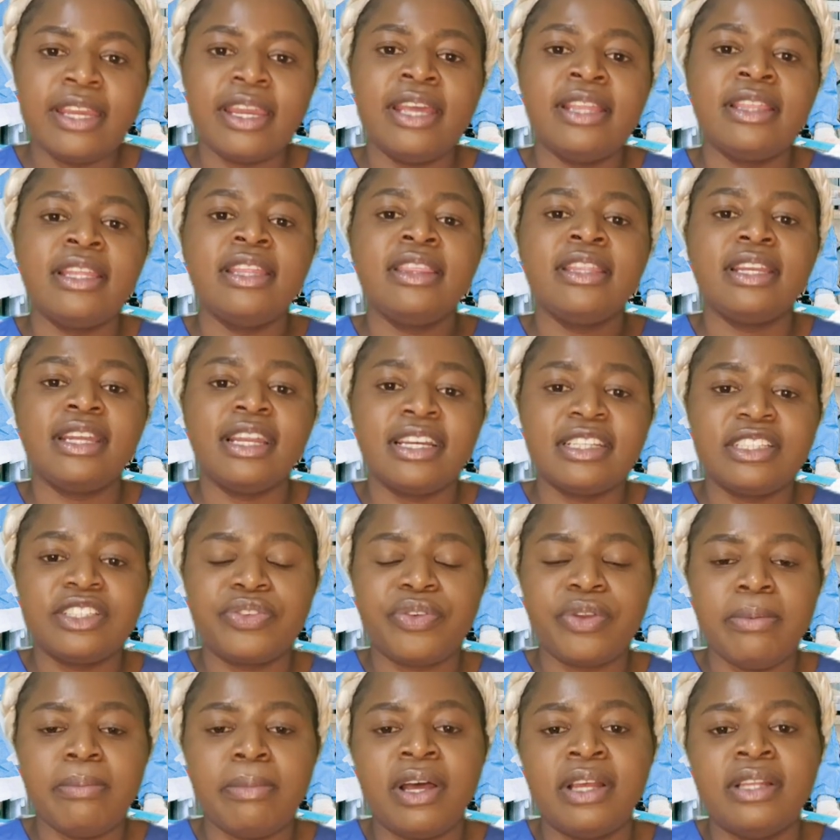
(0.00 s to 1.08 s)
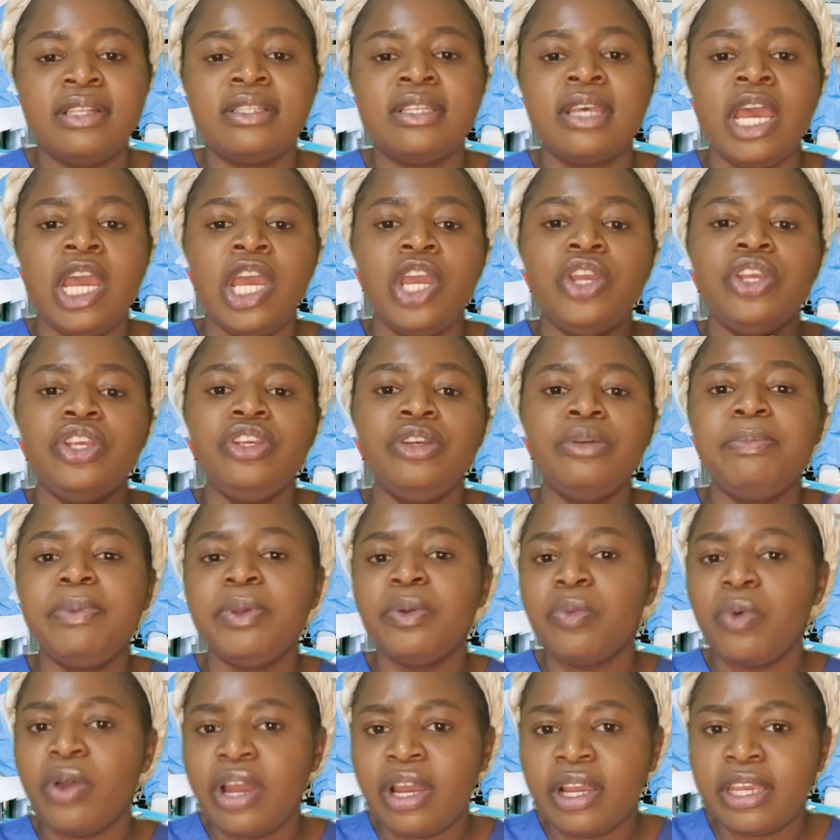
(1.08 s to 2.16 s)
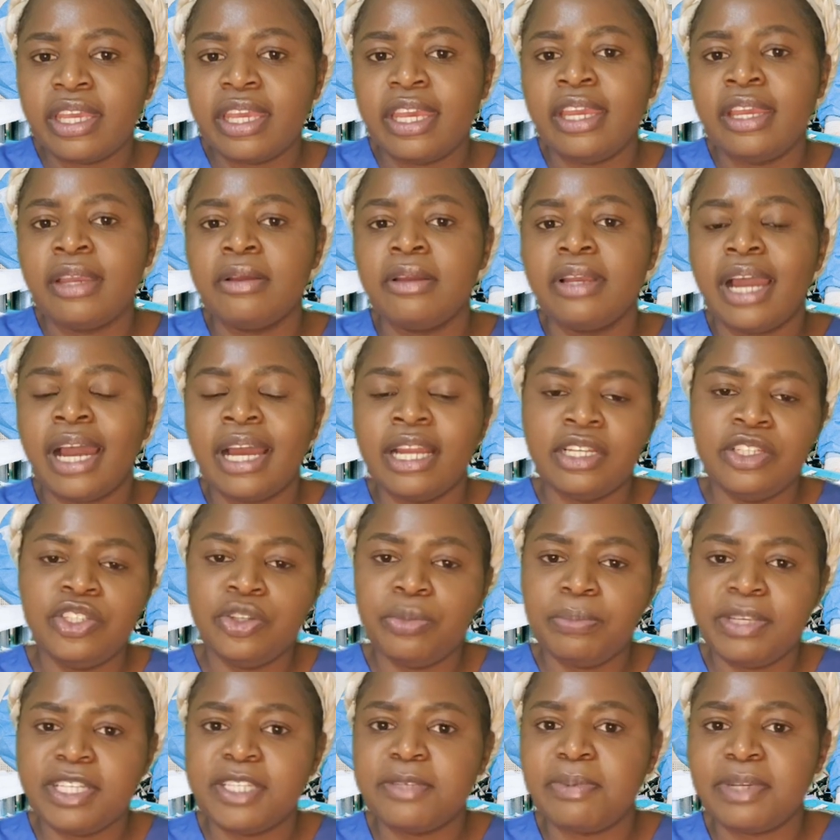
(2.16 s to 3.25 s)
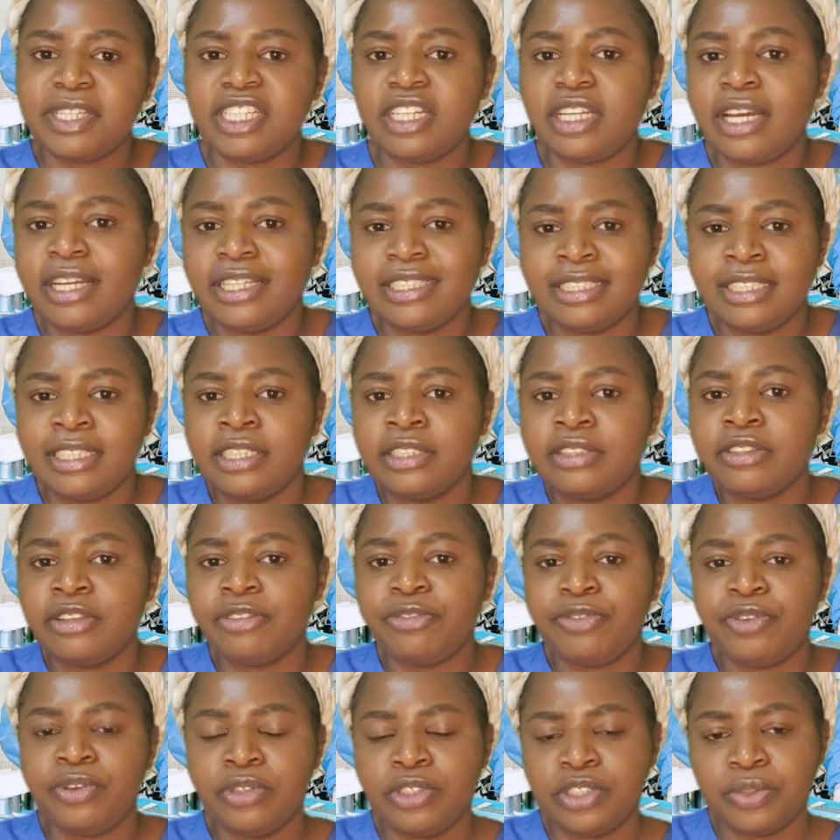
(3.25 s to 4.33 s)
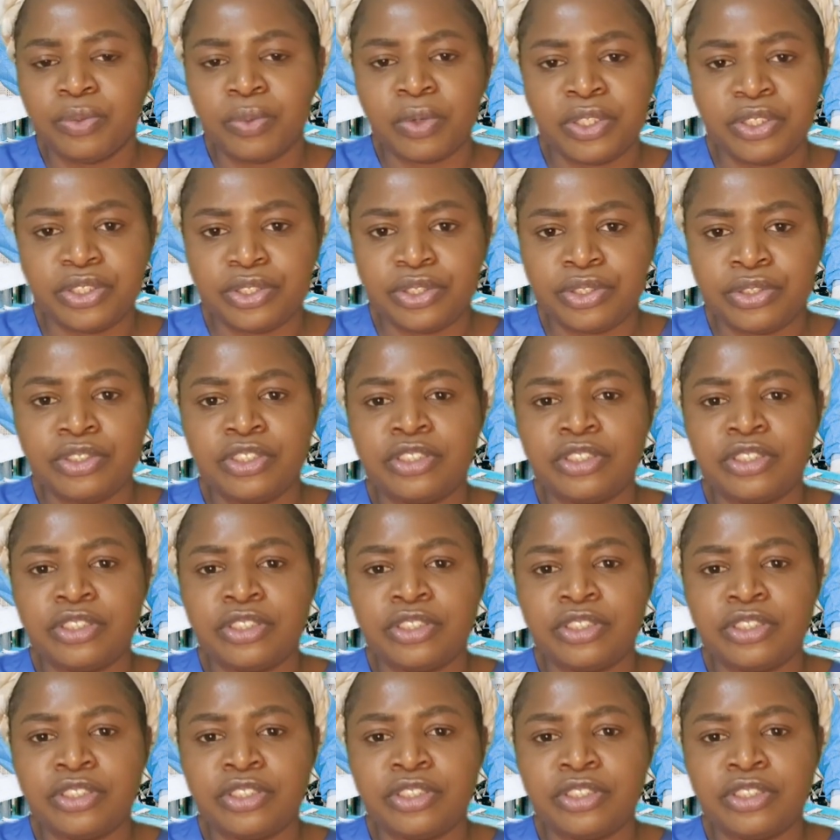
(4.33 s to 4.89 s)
and then the last 3 months you'll be working and you'll be specializing into the field you want to do.